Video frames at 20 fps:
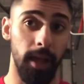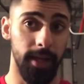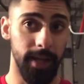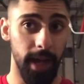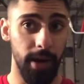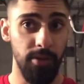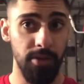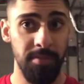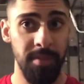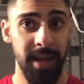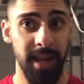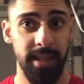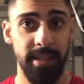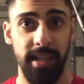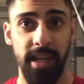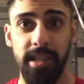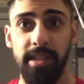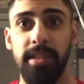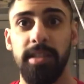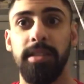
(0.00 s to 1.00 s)
Now with
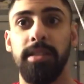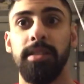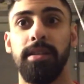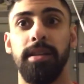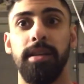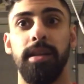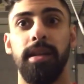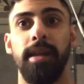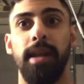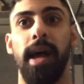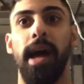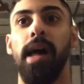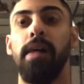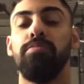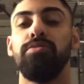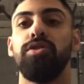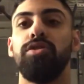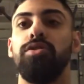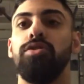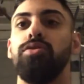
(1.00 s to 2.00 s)
meditation, it
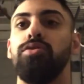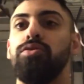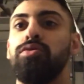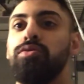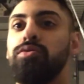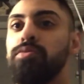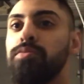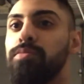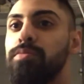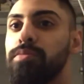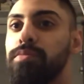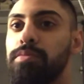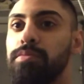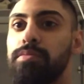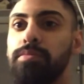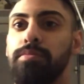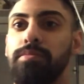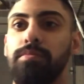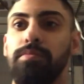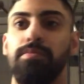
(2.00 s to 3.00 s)
helps you
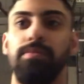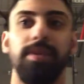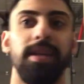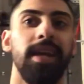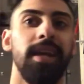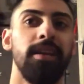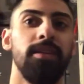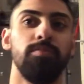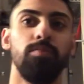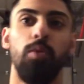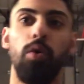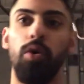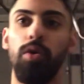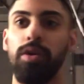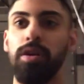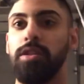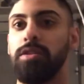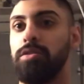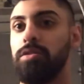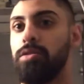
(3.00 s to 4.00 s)
getting
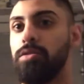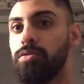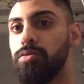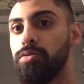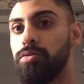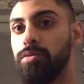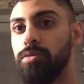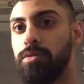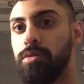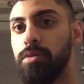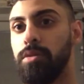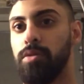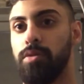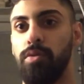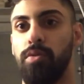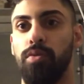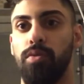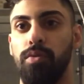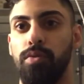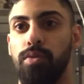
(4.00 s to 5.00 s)
more in tune
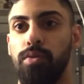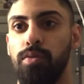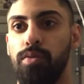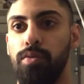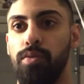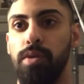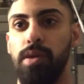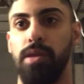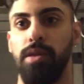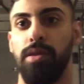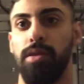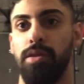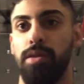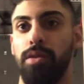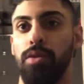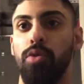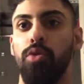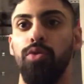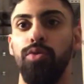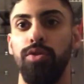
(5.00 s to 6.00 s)

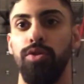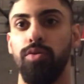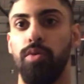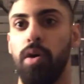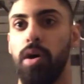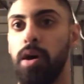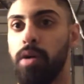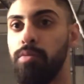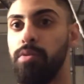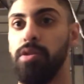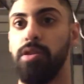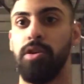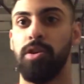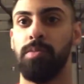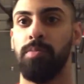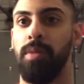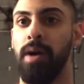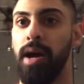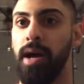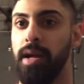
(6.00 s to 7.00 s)
with who you are, with
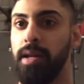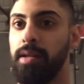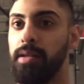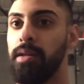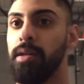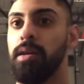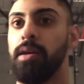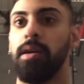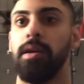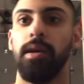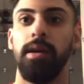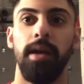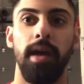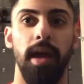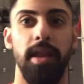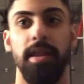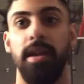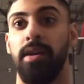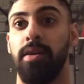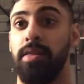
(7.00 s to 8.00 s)
your mind.
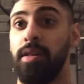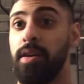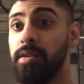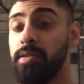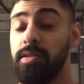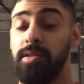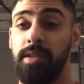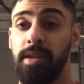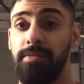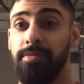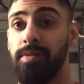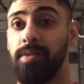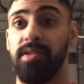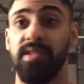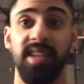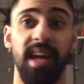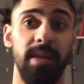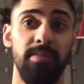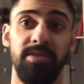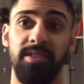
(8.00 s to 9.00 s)
And now there's different
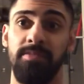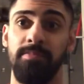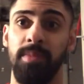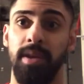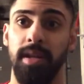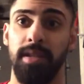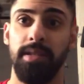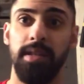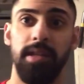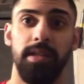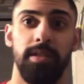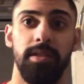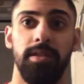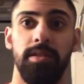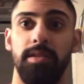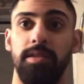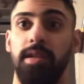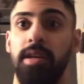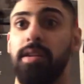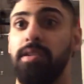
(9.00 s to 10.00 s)
types of
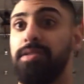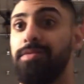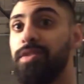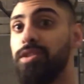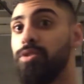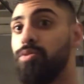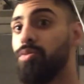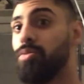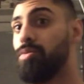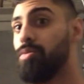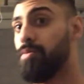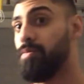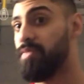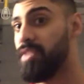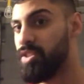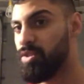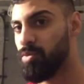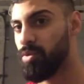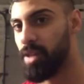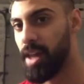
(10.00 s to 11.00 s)
meditations. There's
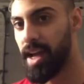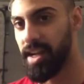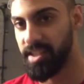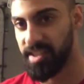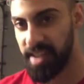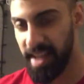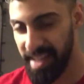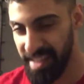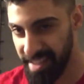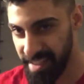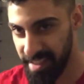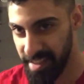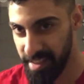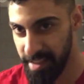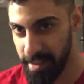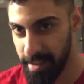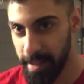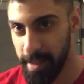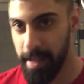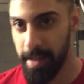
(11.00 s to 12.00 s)

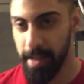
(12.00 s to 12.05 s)
visualization.